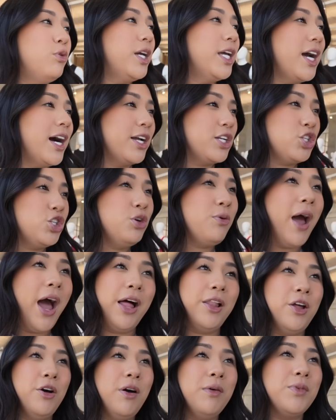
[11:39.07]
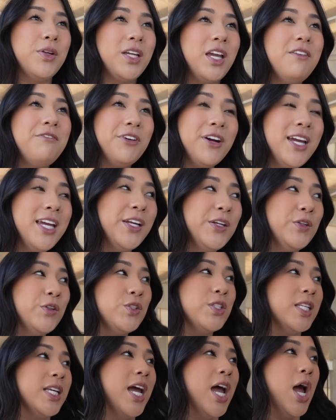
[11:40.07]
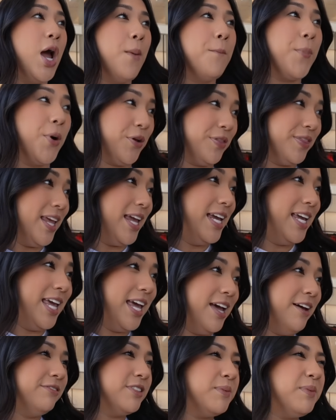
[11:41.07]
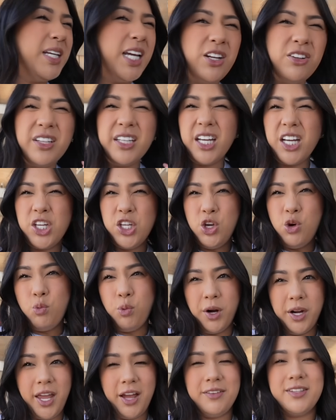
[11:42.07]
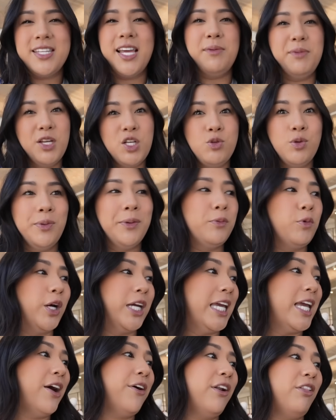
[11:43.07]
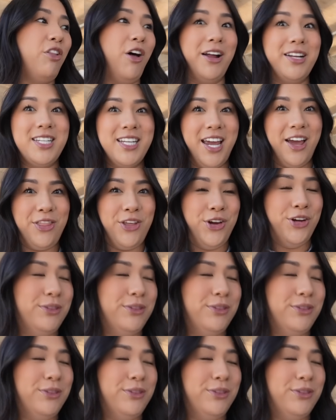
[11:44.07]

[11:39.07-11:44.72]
We got two aloe, I'm looking for Hill's birthday gift. I'm gonna get her like a cute workout set because we've been working out a lot together.